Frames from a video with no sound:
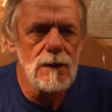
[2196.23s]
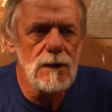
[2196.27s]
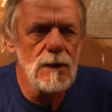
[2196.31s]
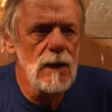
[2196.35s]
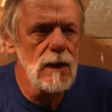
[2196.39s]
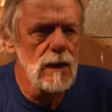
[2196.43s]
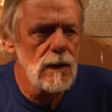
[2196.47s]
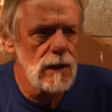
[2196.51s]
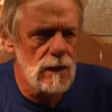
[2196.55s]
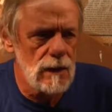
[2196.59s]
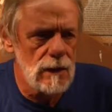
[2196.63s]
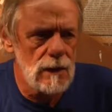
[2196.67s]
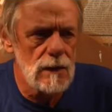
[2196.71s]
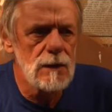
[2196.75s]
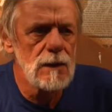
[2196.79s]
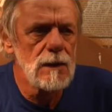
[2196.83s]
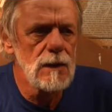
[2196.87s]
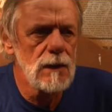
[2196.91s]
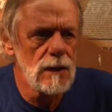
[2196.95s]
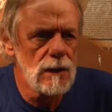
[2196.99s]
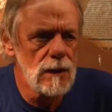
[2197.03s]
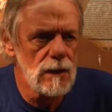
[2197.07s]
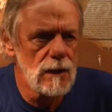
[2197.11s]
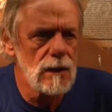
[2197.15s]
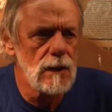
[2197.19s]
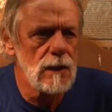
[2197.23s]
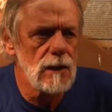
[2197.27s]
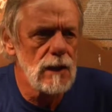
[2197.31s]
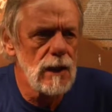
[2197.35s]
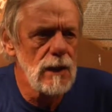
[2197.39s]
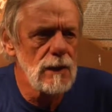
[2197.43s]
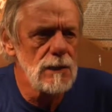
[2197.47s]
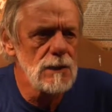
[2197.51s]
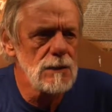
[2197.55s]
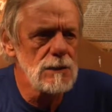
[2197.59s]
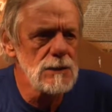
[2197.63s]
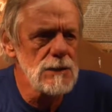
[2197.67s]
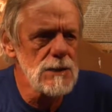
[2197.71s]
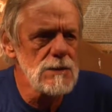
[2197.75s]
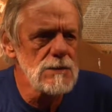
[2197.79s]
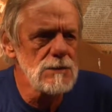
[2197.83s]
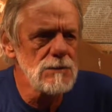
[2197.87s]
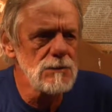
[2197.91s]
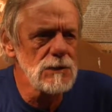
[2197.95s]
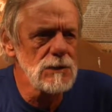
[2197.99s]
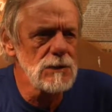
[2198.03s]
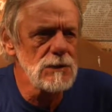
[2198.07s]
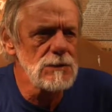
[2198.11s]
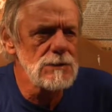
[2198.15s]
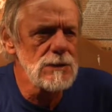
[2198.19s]
Yeah, yeah, yeah, And there didn't
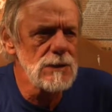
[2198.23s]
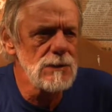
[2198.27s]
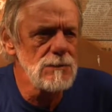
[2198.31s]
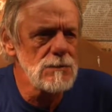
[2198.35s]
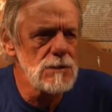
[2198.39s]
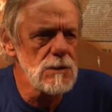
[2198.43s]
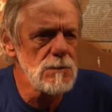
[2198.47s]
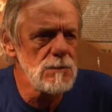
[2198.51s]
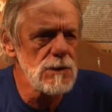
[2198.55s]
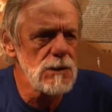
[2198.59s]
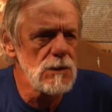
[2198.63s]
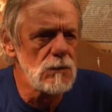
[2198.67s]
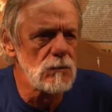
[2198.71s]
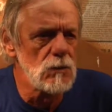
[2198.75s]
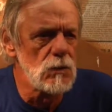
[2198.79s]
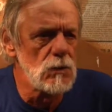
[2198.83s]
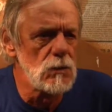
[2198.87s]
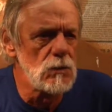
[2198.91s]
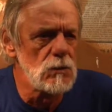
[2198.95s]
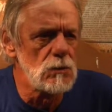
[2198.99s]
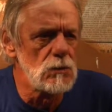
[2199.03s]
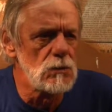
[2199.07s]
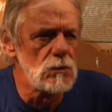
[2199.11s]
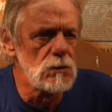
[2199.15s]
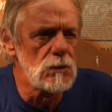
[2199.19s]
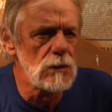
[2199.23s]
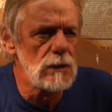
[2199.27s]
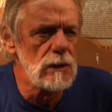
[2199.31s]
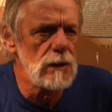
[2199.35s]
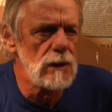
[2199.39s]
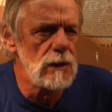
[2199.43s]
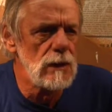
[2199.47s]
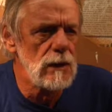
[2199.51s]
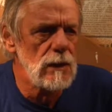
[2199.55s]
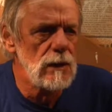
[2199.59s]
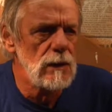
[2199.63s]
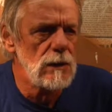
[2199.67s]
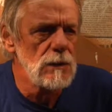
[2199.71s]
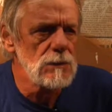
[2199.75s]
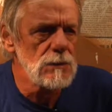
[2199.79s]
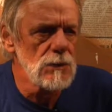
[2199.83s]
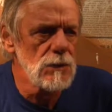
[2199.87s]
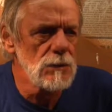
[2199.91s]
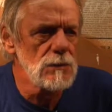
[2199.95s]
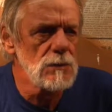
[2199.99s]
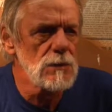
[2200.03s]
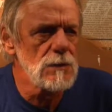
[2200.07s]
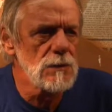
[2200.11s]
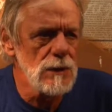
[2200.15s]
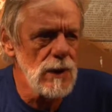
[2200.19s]
really seem to be a role. And
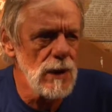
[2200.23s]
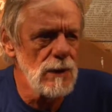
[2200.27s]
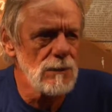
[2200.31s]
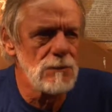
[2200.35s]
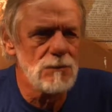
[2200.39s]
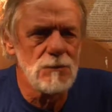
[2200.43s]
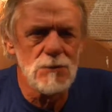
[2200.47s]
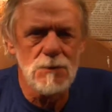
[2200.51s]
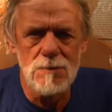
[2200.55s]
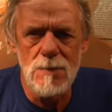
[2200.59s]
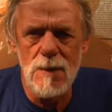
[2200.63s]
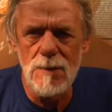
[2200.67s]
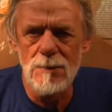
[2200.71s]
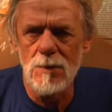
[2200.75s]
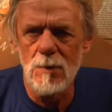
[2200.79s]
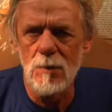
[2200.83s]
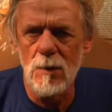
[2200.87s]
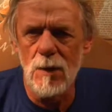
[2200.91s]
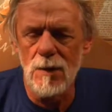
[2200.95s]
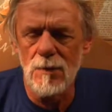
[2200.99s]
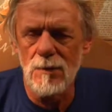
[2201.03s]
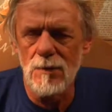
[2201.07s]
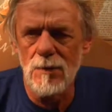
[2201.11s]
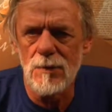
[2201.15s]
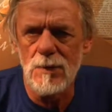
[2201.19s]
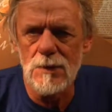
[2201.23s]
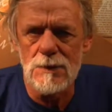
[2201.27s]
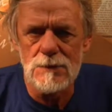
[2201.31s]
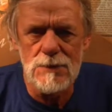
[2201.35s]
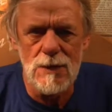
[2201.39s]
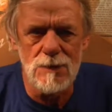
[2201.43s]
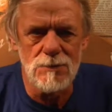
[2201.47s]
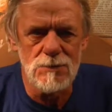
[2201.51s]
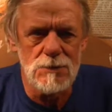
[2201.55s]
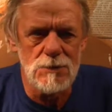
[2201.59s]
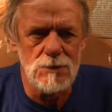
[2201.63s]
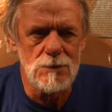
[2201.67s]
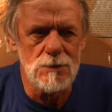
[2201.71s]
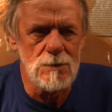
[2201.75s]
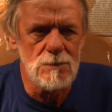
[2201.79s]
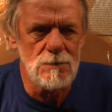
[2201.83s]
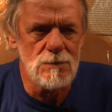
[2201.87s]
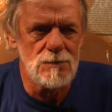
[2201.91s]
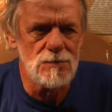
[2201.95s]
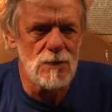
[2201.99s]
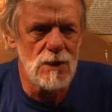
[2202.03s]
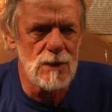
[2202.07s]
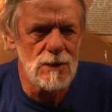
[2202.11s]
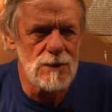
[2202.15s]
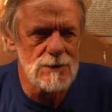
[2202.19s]
so that was maybe one of the things I was doing
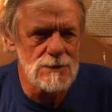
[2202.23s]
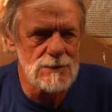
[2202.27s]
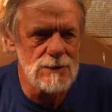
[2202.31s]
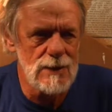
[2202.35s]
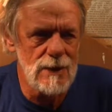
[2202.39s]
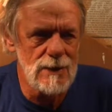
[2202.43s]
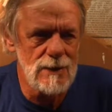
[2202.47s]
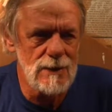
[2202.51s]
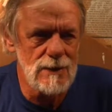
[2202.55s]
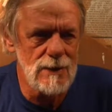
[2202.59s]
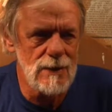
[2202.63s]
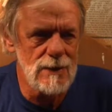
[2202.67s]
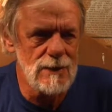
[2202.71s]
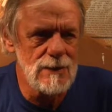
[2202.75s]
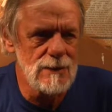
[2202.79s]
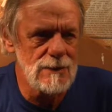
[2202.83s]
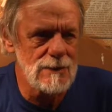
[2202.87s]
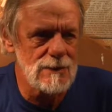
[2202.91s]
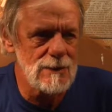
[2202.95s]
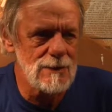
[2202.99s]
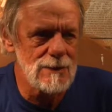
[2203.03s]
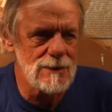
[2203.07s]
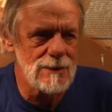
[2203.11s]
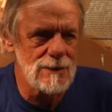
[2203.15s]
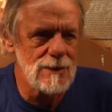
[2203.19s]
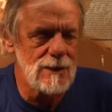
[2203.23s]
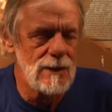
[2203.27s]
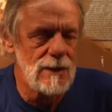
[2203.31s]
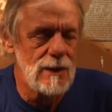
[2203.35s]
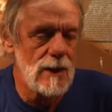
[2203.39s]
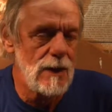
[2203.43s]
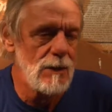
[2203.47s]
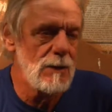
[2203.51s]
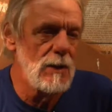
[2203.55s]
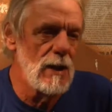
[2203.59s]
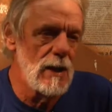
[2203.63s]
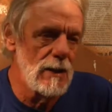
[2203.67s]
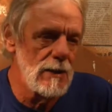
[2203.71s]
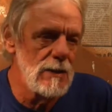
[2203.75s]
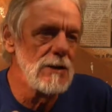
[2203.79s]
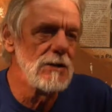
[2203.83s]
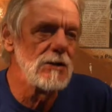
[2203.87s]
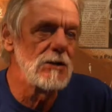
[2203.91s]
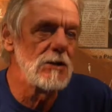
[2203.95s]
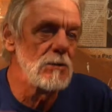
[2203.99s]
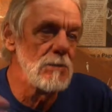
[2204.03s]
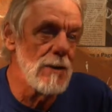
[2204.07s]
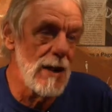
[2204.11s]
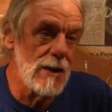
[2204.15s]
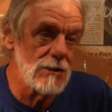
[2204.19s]
before I decided I, need to, I needed
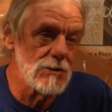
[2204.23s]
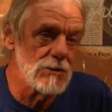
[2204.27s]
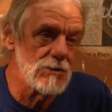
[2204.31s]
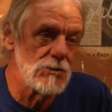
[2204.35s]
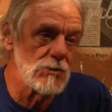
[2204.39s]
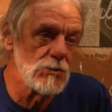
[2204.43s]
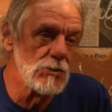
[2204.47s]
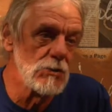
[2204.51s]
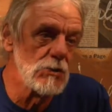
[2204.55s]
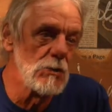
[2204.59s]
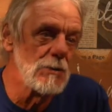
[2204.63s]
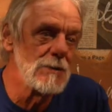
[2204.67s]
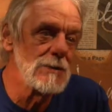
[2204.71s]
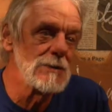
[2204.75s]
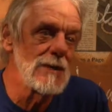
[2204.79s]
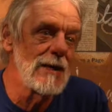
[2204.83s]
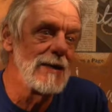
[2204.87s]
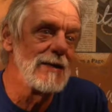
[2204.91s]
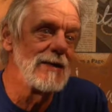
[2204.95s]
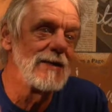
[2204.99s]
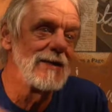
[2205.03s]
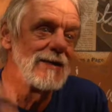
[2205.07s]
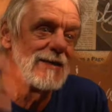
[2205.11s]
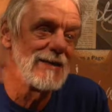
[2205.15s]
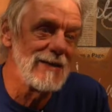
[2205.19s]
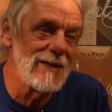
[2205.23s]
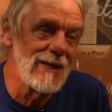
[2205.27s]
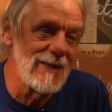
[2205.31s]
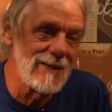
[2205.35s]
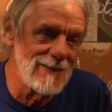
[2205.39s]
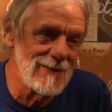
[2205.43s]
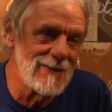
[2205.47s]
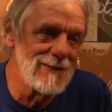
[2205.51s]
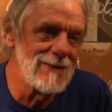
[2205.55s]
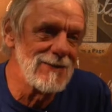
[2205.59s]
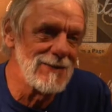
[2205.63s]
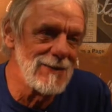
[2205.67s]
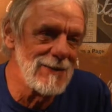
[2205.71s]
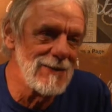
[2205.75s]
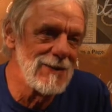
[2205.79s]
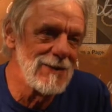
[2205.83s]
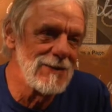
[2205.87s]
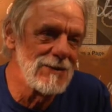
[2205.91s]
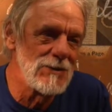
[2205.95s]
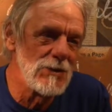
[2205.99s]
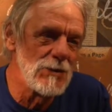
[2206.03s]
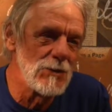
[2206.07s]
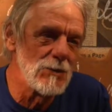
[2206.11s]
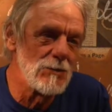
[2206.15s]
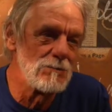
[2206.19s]
to go back to school because I needed to get
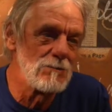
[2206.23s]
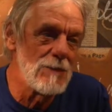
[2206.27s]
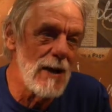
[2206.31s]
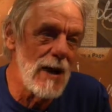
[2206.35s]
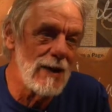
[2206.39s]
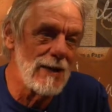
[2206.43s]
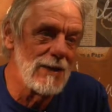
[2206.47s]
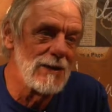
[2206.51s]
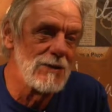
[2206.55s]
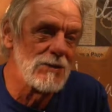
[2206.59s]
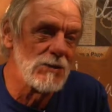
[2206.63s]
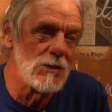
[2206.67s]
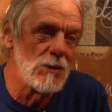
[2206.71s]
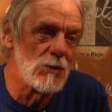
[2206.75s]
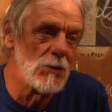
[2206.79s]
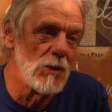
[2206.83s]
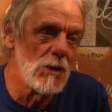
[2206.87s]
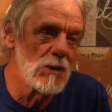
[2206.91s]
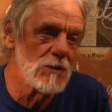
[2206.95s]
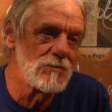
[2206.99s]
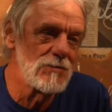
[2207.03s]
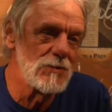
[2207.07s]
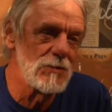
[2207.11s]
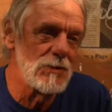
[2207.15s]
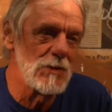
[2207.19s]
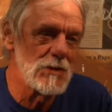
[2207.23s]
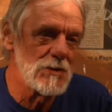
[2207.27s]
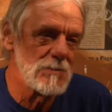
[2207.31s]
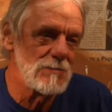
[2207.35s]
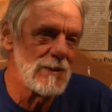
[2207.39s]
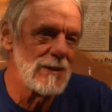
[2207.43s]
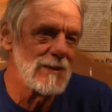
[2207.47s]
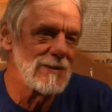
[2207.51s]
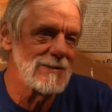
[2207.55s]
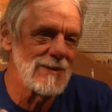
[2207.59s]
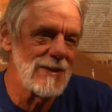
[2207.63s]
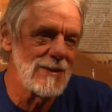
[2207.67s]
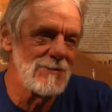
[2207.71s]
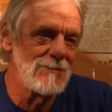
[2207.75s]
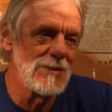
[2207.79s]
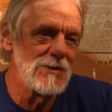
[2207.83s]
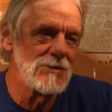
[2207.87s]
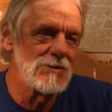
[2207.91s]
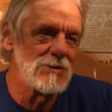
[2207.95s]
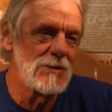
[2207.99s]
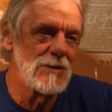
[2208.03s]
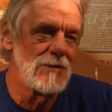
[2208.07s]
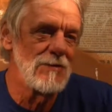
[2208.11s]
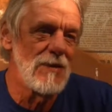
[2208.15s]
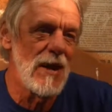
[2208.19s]
into the back into the workforce because i had been
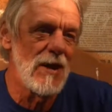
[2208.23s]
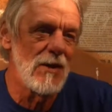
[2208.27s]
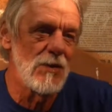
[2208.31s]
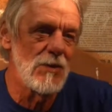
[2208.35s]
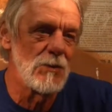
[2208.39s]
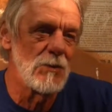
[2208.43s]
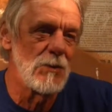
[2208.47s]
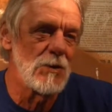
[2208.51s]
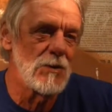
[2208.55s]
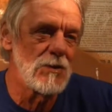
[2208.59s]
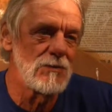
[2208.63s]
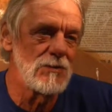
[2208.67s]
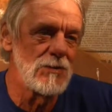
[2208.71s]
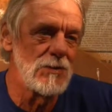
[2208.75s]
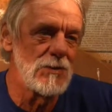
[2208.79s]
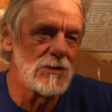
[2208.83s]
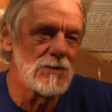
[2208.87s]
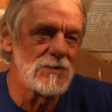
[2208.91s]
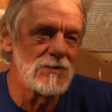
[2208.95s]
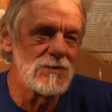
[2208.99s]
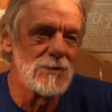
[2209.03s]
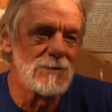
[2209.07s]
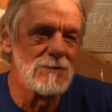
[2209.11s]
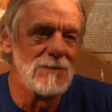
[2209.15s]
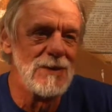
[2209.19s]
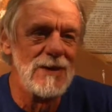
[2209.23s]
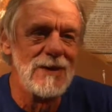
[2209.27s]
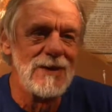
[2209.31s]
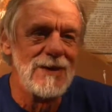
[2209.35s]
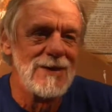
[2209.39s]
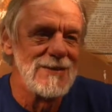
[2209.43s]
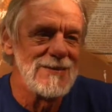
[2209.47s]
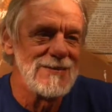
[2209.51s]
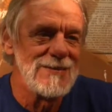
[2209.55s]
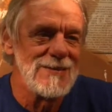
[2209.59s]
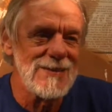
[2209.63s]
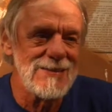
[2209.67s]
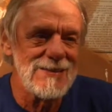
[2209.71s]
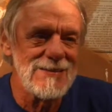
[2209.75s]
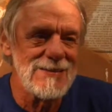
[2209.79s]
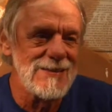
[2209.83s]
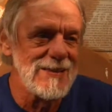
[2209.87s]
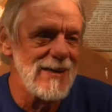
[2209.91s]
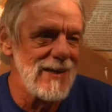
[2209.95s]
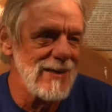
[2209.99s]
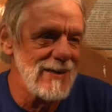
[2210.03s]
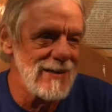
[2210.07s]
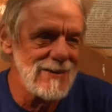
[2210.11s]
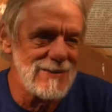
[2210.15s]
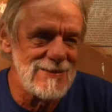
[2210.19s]
sort of out of the workforce from
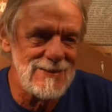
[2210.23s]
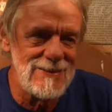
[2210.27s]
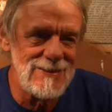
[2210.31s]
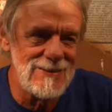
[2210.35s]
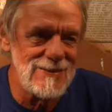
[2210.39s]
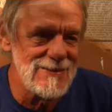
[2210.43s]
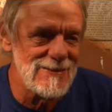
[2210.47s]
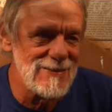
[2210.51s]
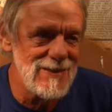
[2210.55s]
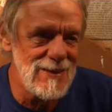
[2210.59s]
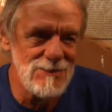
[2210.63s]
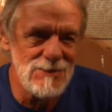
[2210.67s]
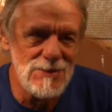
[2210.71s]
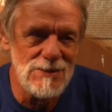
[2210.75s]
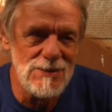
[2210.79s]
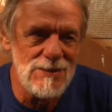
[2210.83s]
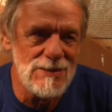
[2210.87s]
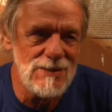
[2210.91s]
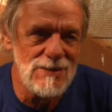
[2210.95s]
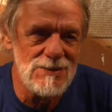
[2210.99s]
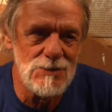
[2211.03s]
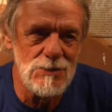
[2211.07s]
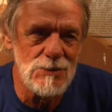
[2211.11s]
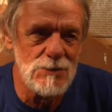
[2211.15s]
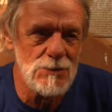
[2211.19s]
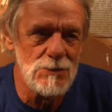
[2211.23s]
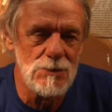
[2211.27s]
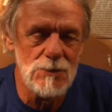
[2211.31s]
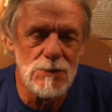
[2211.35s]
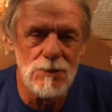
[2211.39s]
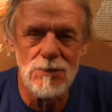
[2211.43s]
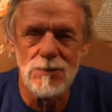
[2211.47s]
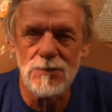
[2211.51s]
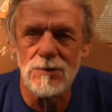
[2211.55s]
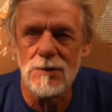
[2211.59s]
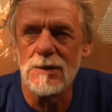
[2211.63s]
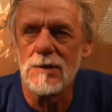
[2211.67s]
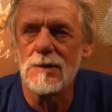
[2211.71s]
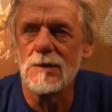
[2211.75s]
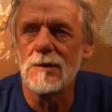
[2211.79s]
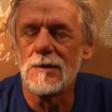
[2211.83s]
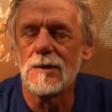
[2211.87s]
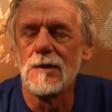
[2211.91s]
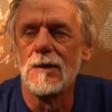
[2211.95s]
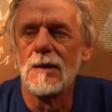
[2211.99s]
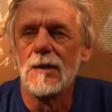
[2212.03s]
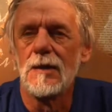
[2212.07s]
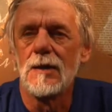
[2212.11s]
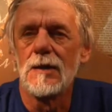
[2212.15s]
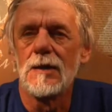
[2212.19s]
68 to 72 or 3 or
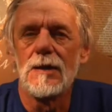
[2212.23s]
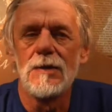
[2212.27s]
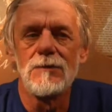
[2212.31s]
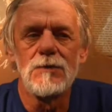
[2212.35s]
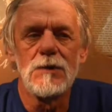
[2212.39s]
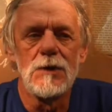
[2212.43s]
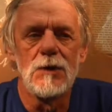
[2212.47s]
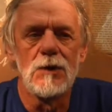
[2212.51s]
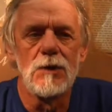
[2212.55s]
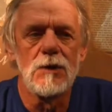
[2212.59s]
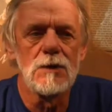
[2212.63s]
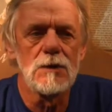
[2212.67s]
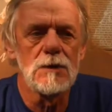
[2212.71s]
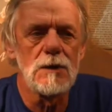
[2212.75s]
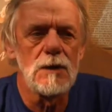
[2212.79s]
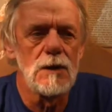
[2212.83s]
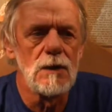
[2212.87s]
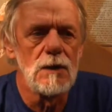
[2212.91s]
you, well, even longer.